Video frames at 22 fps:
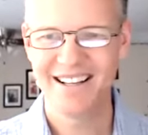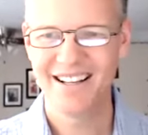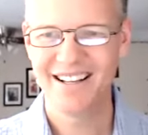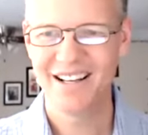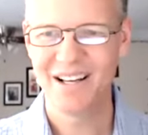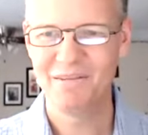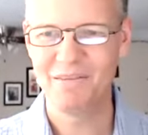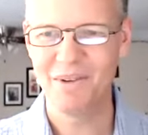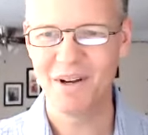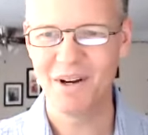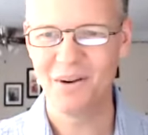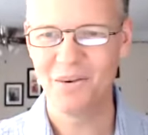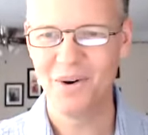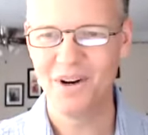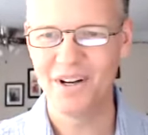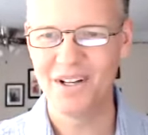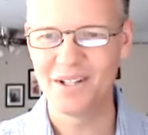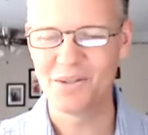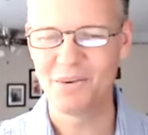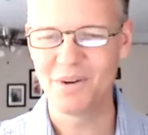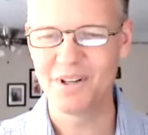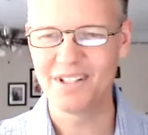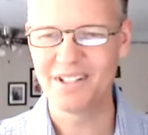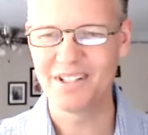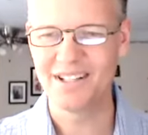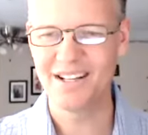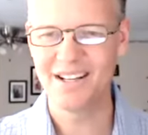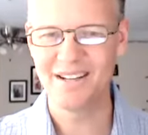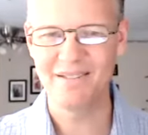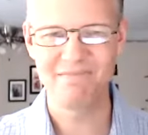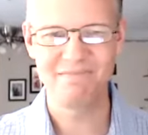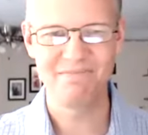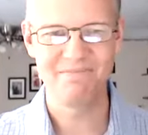I bet it was, wasn't
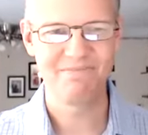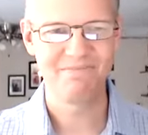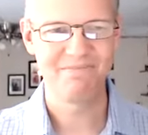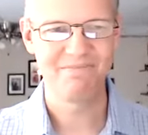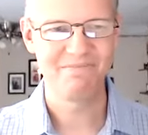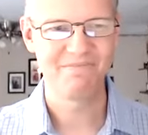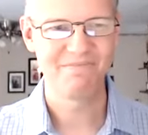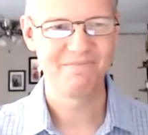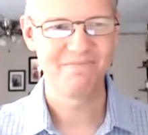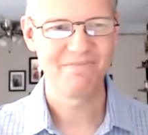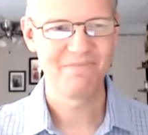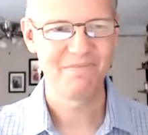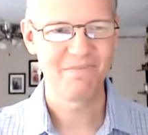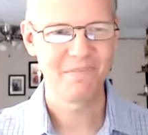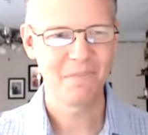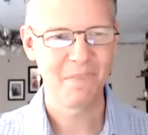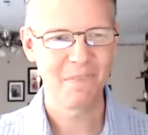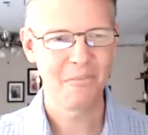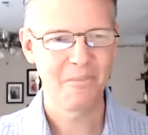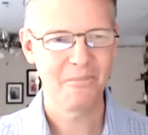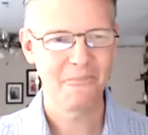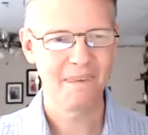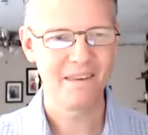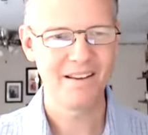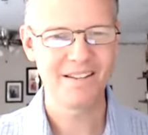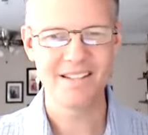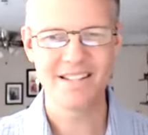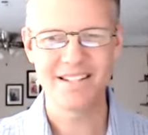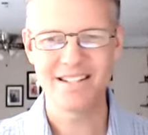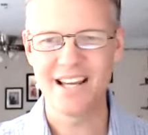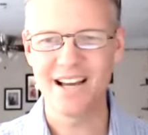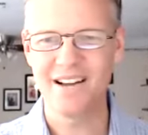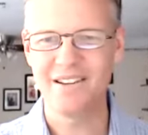it? Because
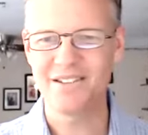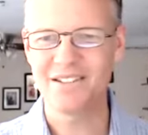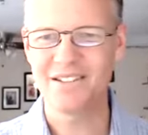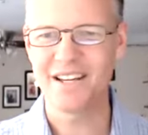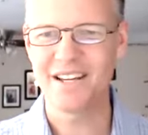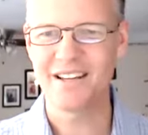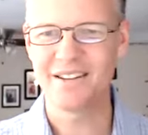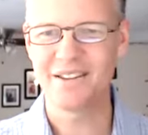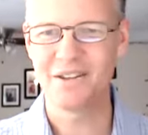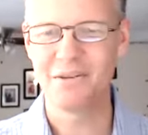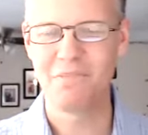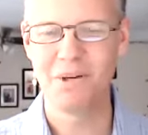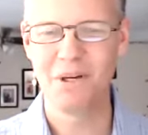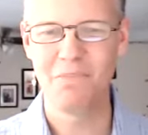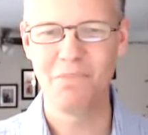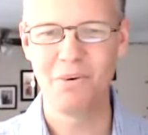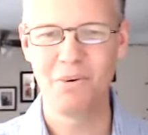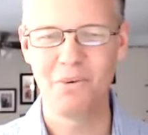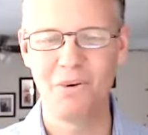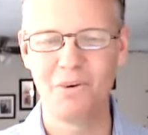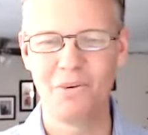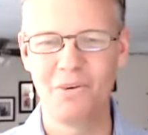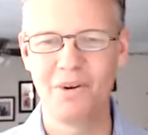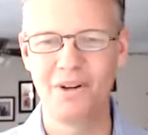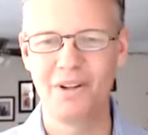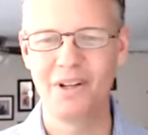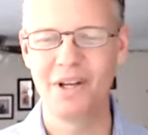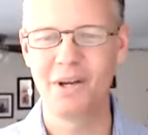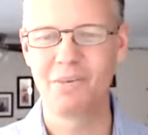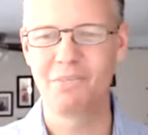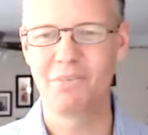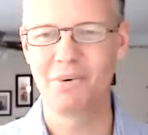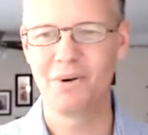it sounds like the people were
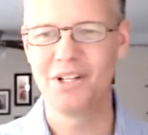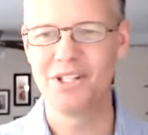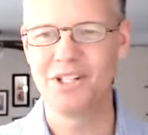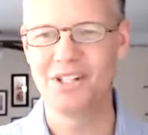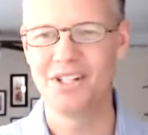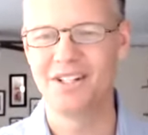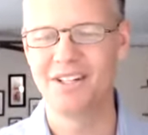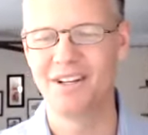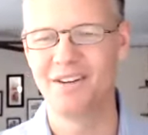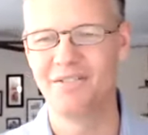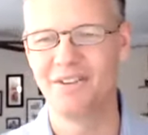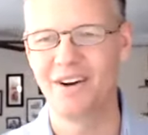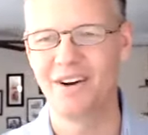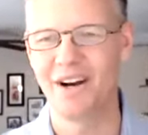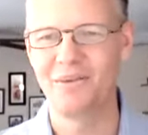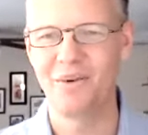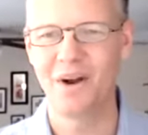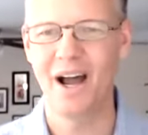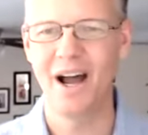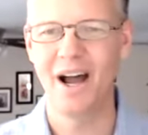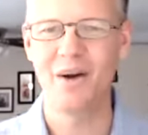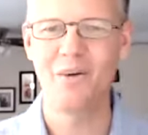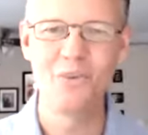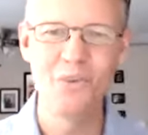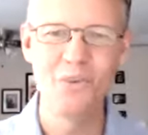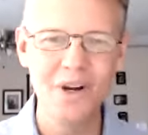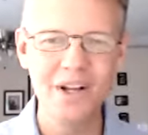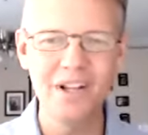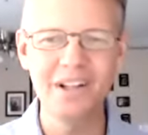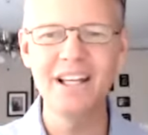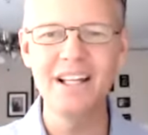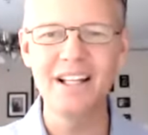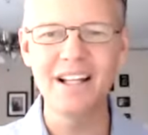really appreciative. And I
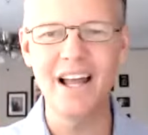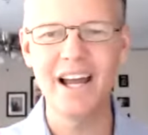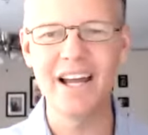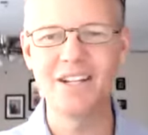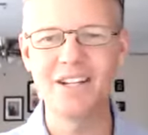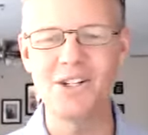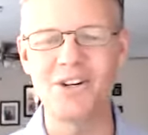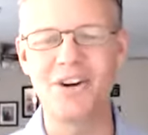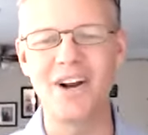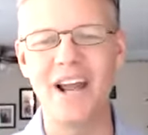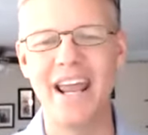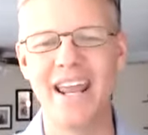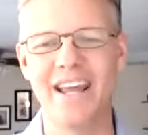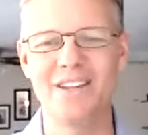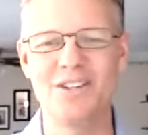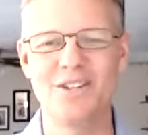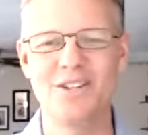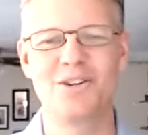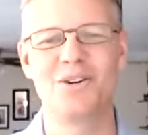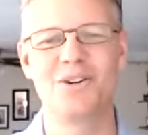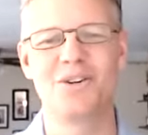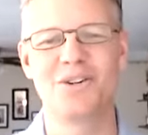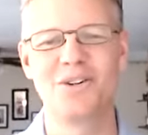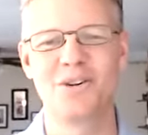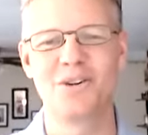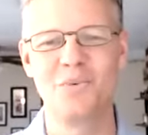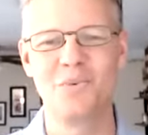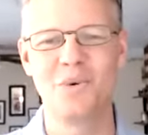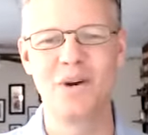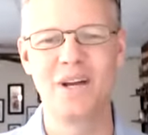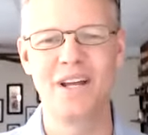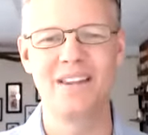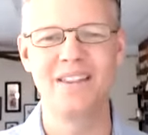really liked your answer to
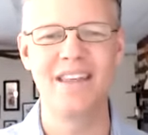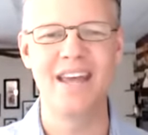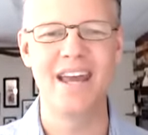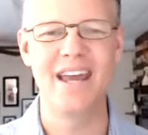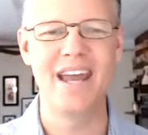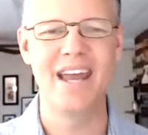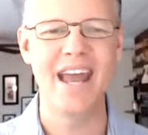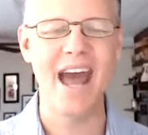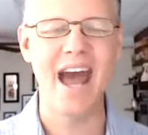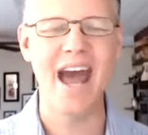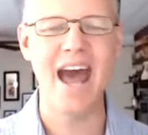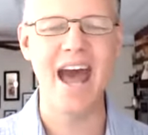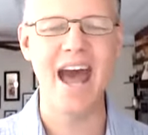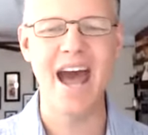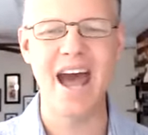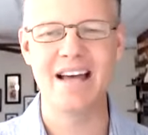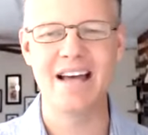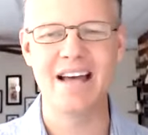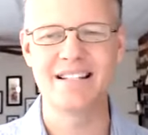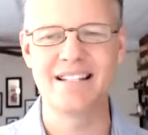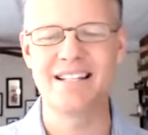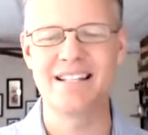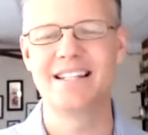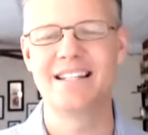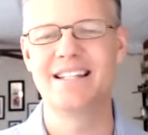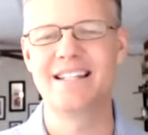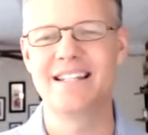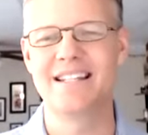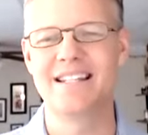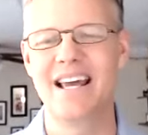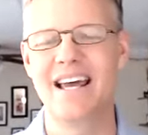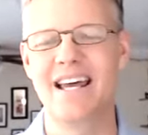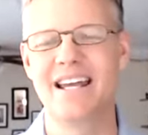when they asked and
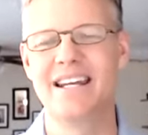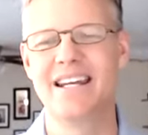said,